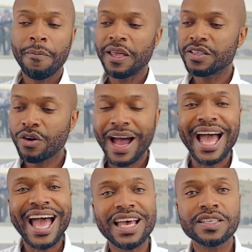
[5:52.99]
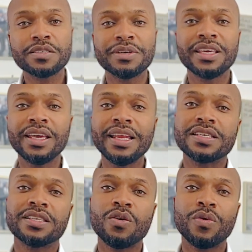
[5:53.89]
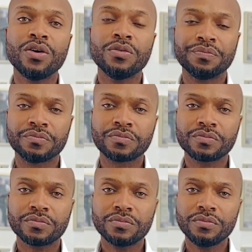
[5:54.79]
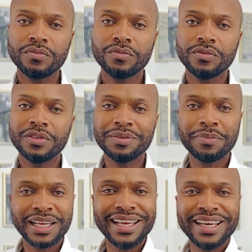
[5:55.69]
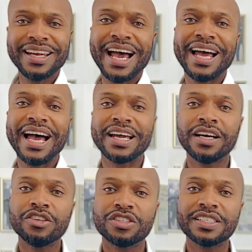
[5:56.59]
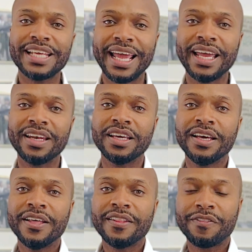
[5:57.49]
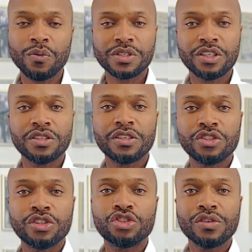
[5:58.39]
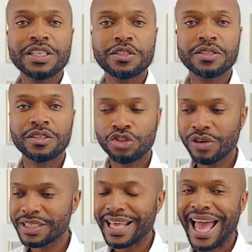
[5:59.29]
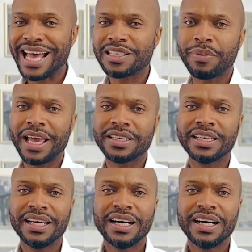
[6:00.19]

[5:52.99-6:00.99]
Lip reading: And so I asked him again, I said, well, but again, I understand that there was the trust aspect.